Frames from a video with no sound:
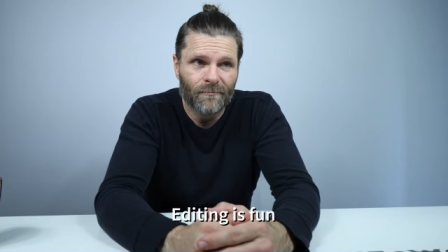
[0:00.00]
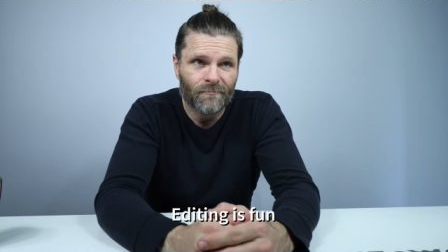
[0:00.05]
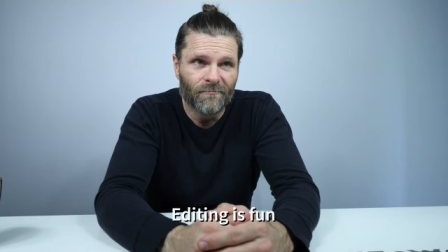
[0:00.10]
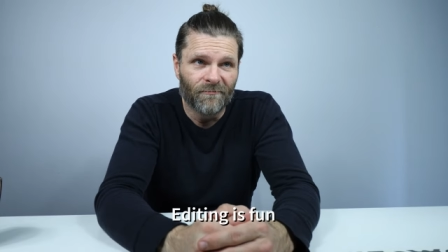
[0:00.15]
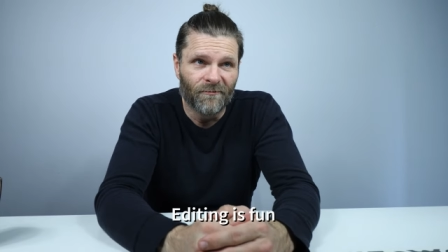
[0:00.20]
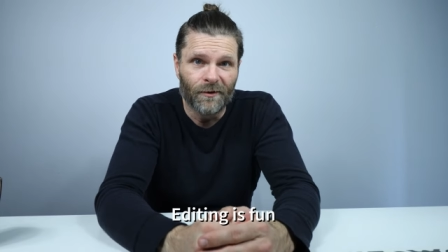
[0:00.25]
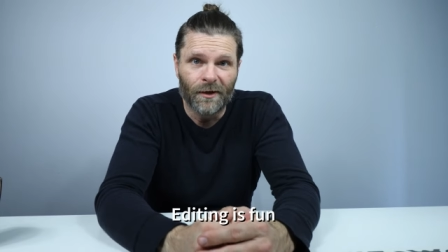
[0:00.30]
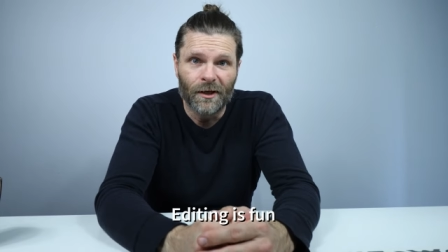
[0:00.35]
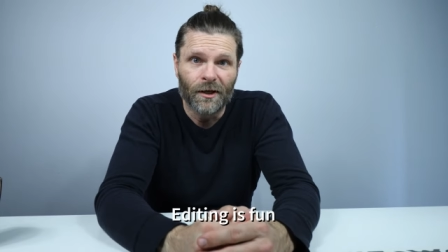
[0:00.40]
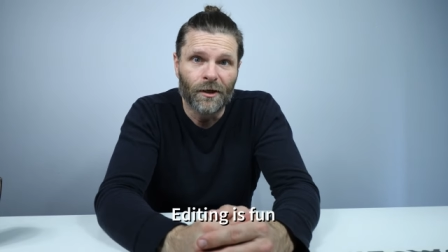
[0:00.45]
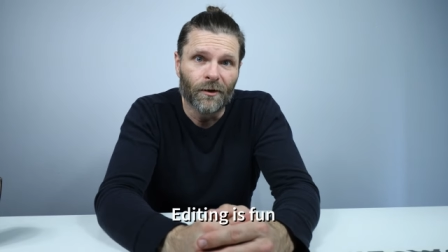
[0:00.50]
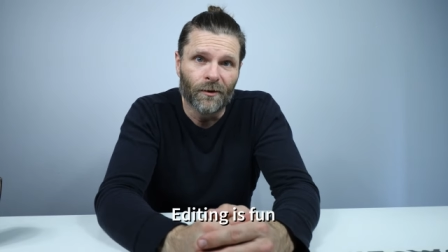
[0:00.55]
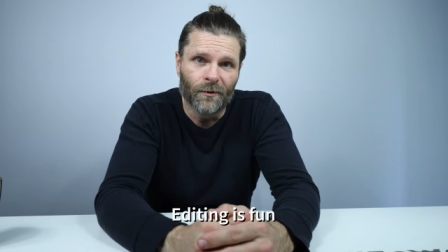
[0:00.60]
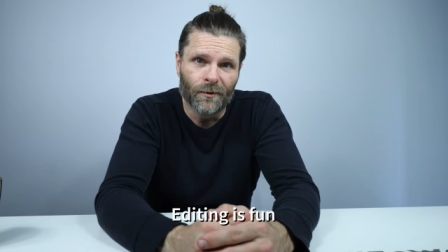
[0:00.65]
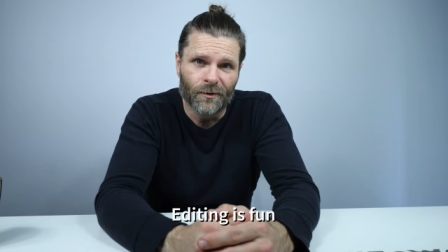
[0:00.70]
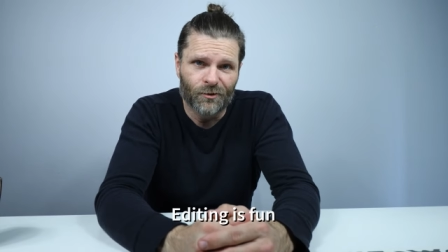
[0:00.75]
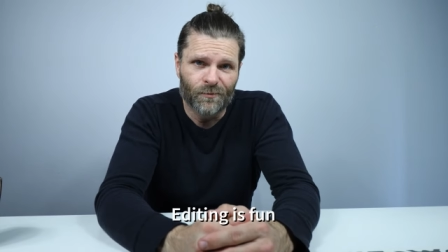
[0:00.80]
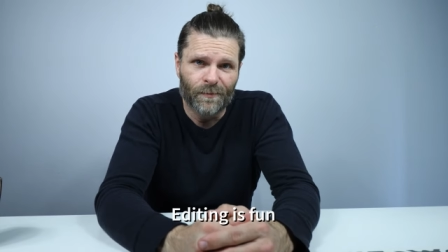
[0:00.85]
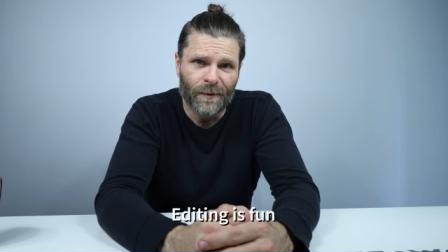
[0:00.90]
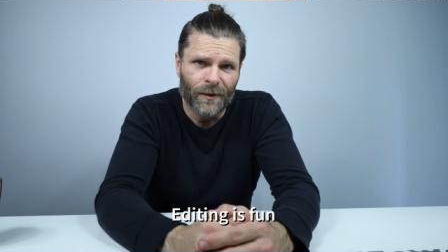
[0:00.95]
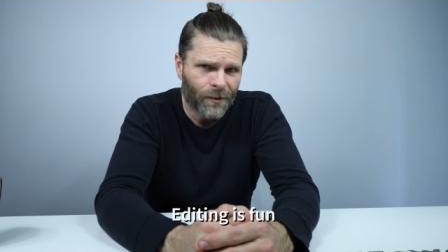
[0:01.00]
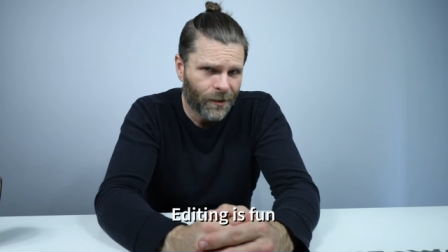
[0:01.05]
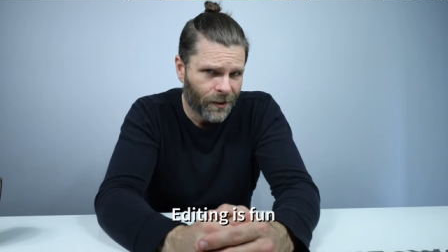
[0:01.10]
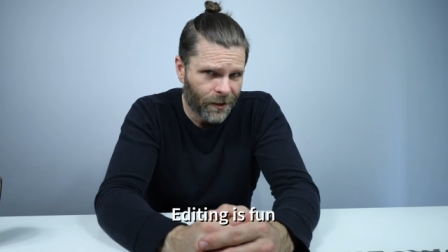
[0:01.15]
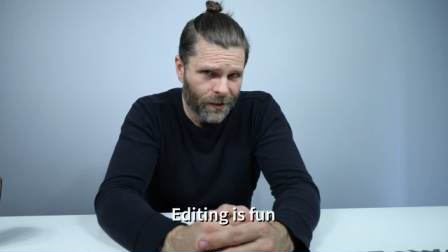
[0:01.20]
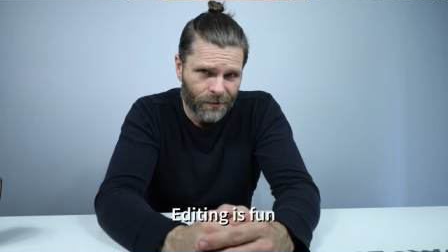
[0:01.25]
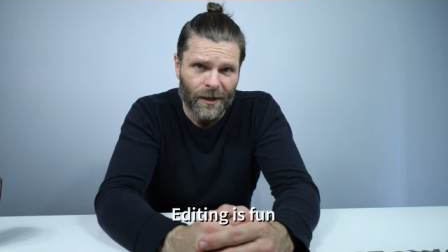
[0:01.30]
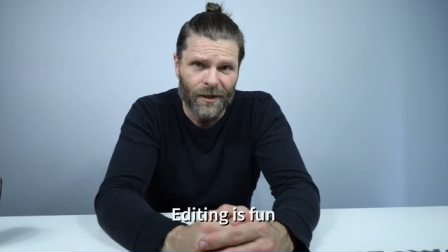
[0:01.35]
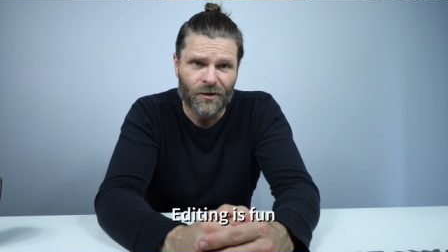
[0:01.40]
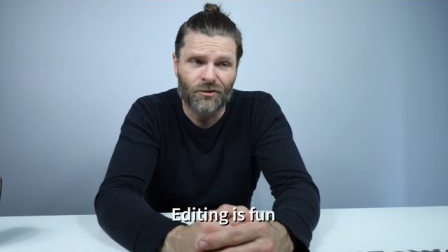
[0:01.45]
video
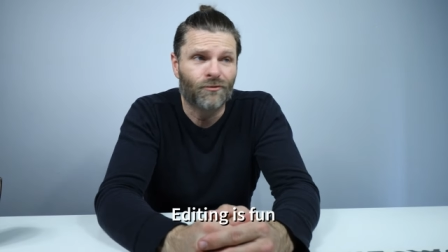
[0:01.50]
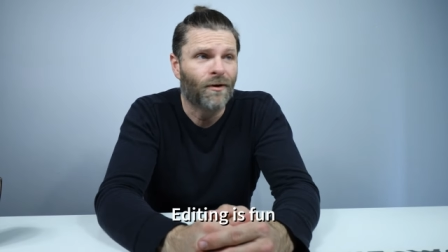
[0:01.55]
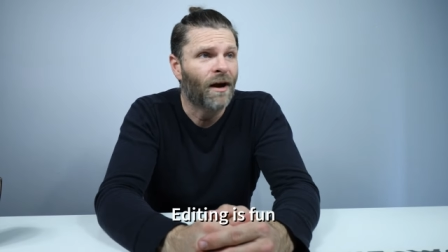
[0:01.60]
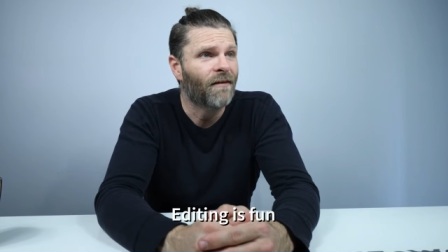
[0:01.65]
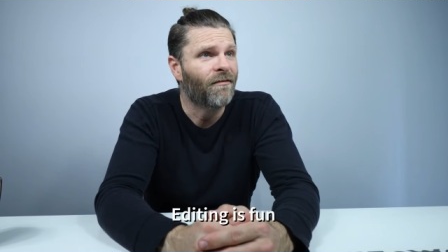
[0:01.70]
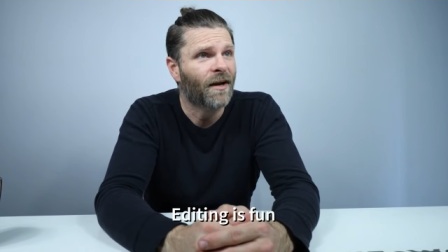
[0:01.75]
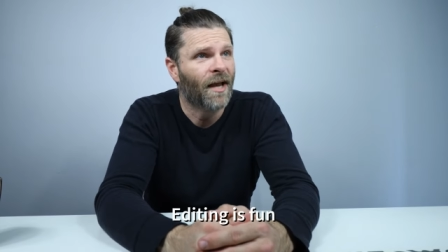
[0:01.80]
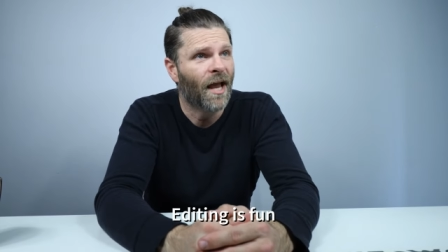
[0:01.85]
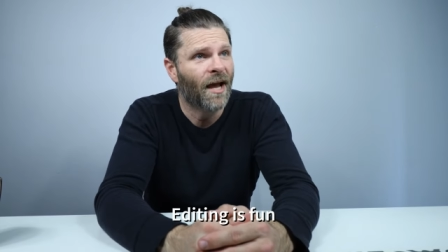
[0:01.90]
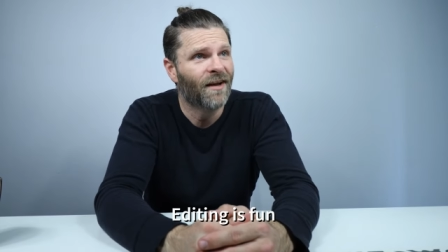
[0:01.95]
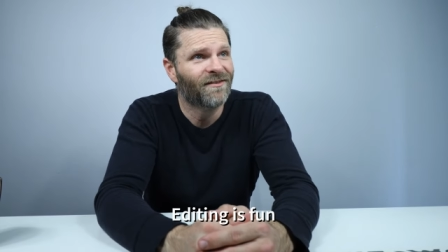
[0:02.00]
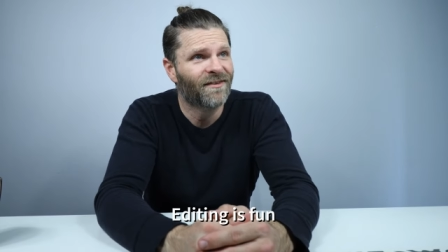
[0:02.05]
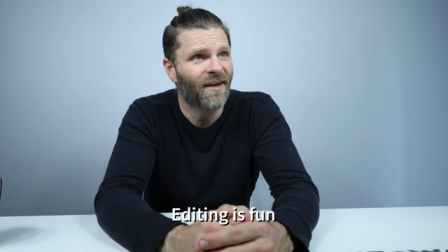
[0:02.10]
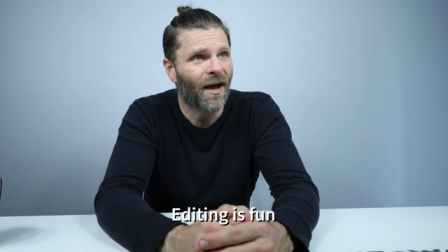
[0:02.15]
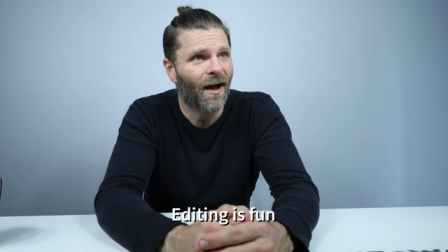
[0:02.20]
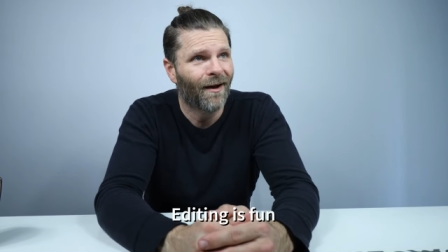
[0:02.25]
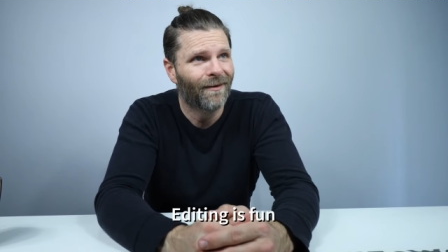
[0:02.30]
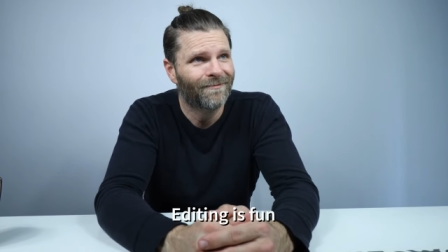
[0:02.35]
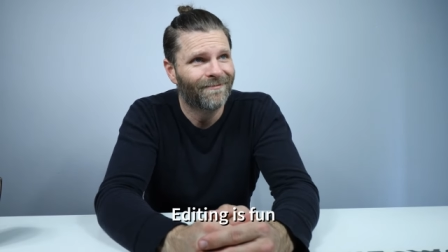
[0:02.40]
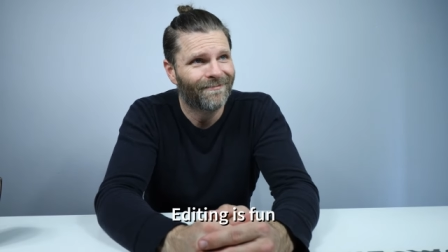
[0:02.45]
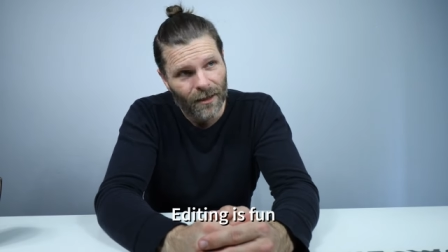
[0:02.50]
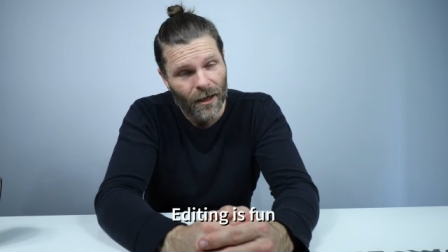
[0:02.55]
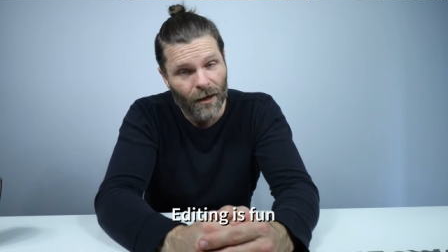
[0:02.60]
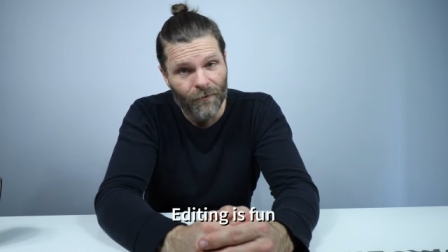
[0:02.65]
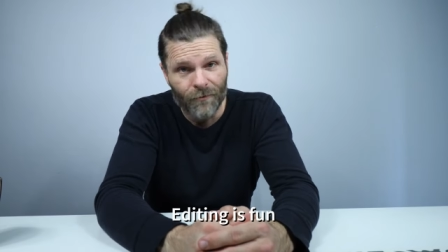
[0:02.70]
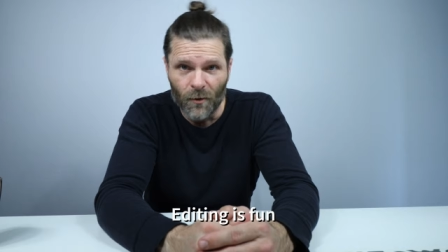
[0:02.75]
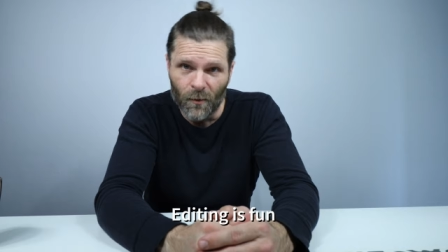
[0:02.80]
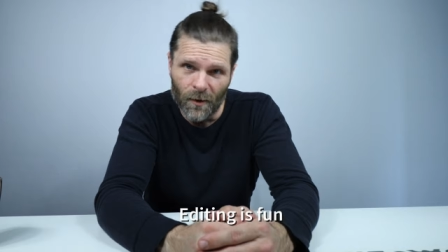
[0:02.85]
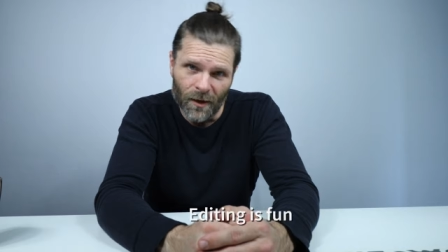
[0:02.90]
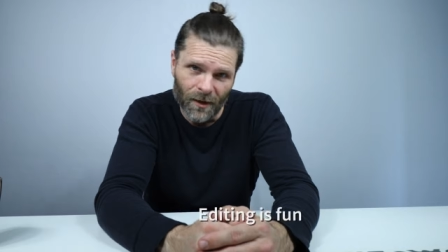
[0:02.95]
experience extravaganza,
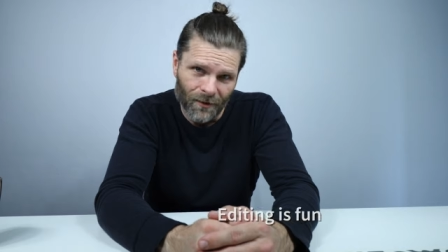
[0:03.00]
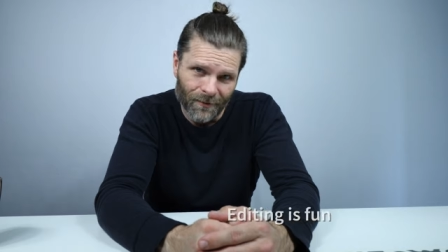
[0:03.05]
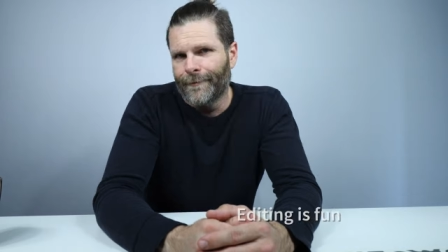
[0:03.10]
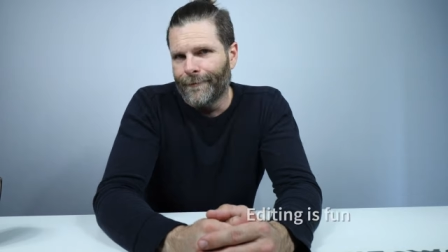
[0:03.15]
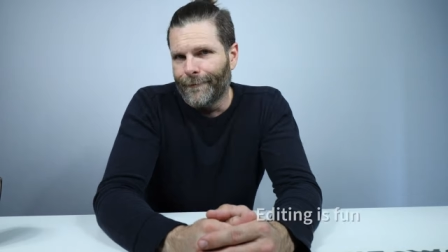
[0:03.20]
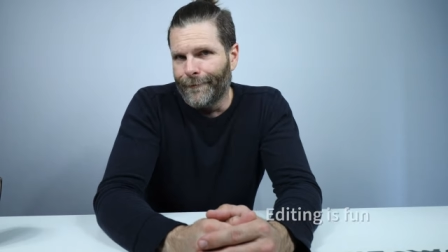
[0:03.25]
if you will.